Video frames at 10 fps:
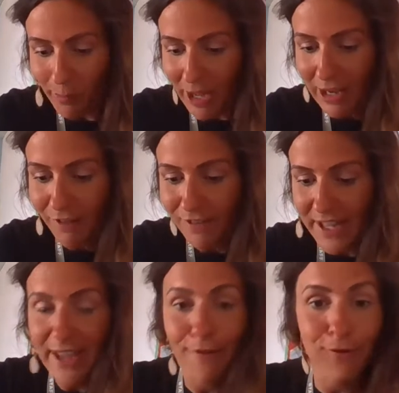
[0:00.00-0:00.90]
my lovely
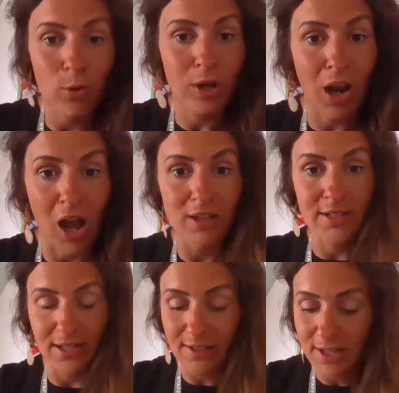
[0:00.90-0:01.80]
year four
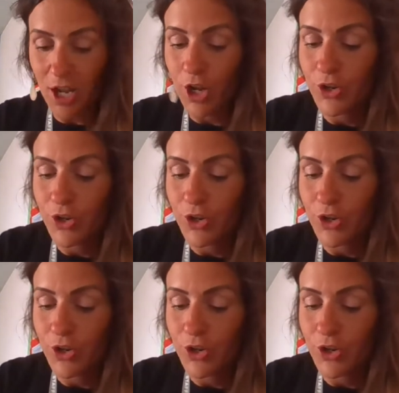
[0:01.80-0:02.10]
classes.